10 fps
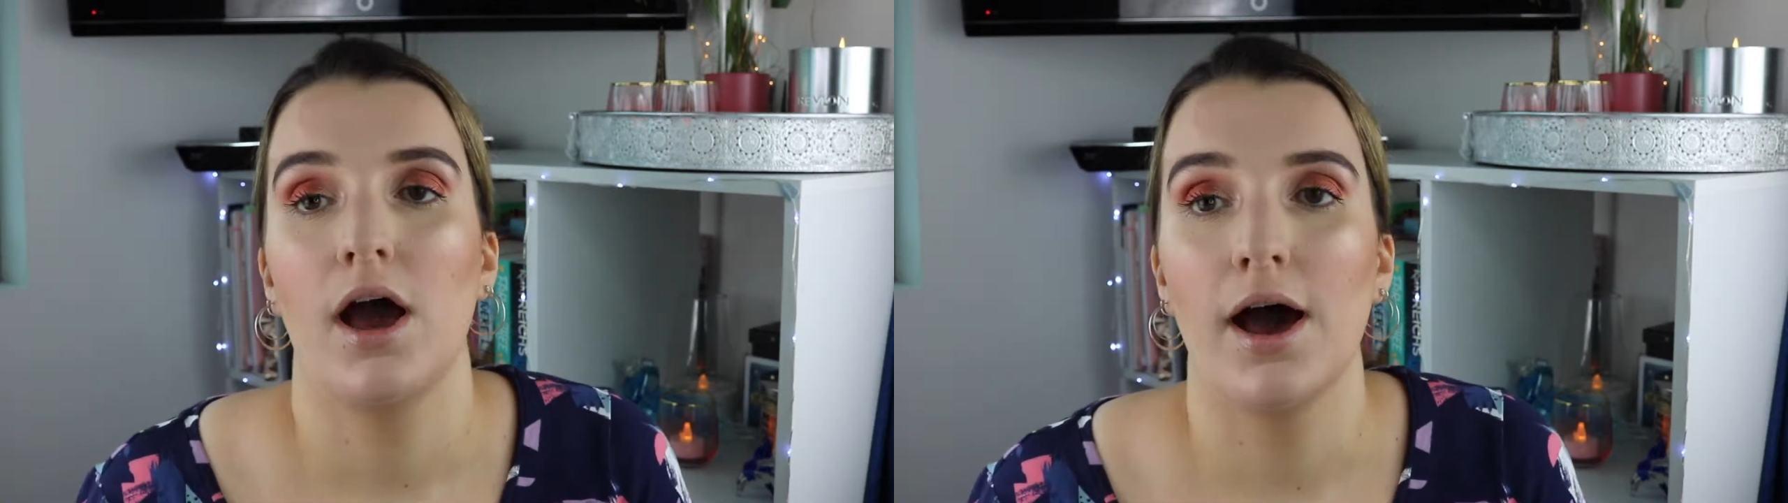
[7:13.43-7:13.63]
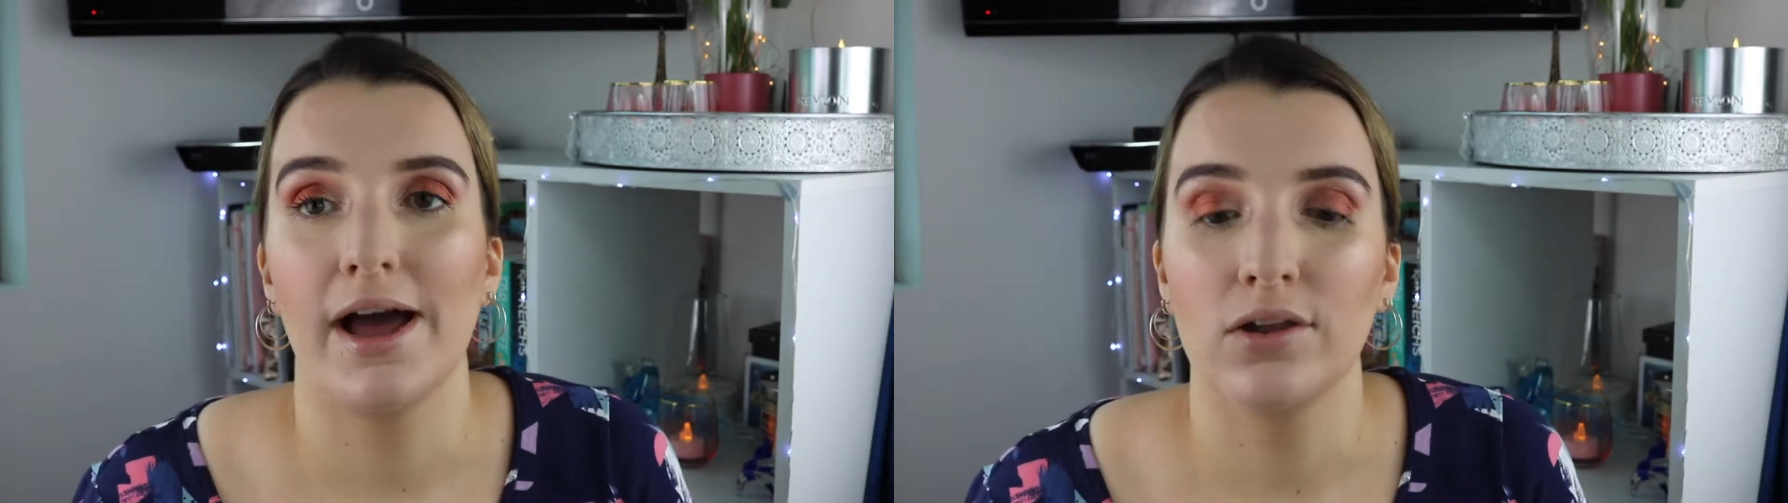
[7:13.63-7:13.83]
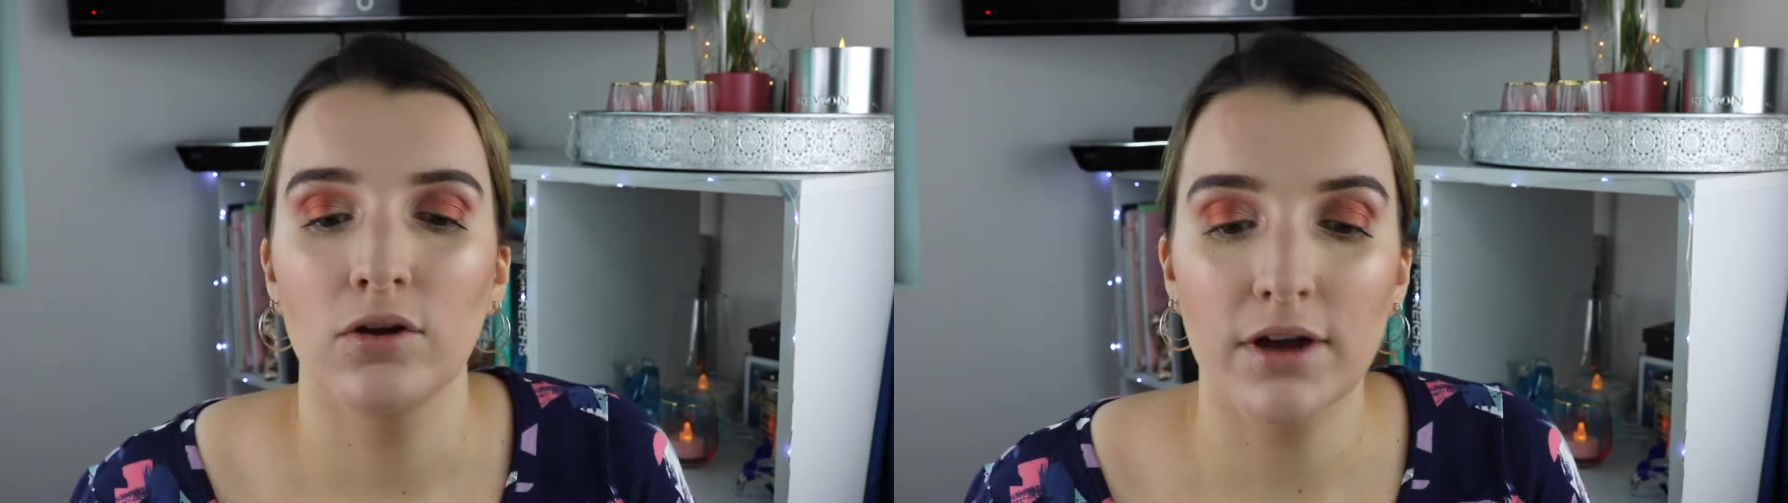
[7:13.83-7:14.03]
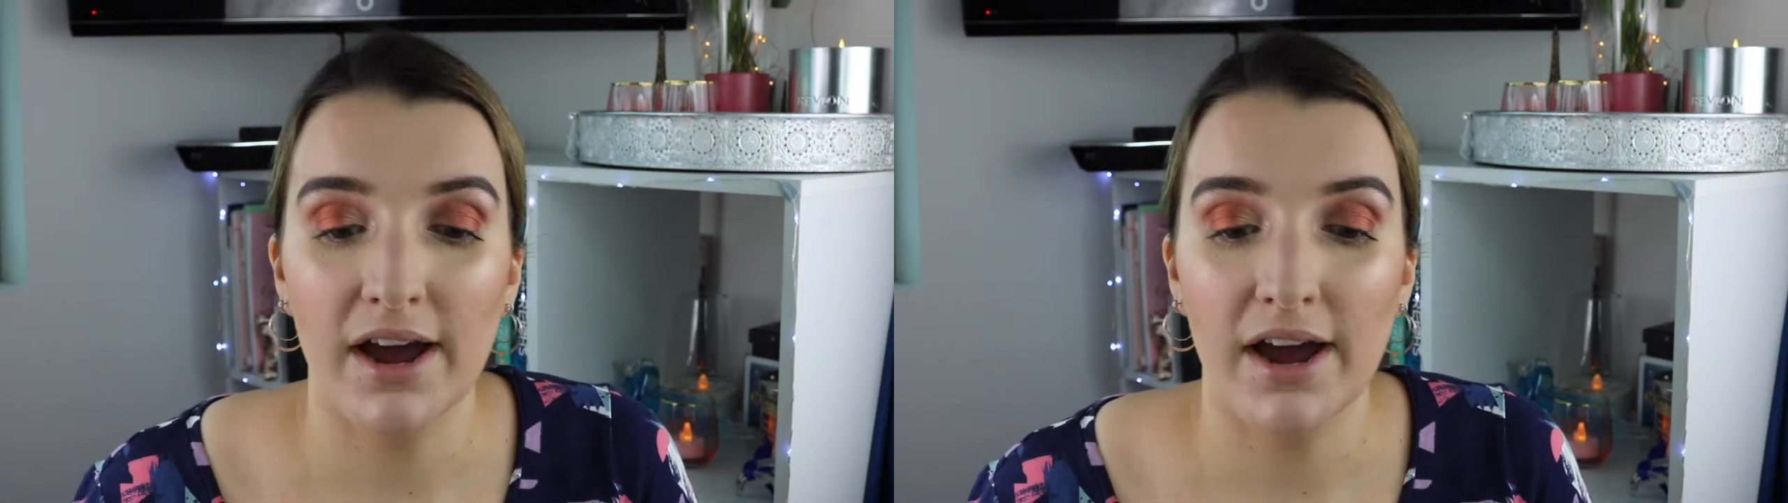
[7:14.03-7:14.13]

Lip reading: eye look.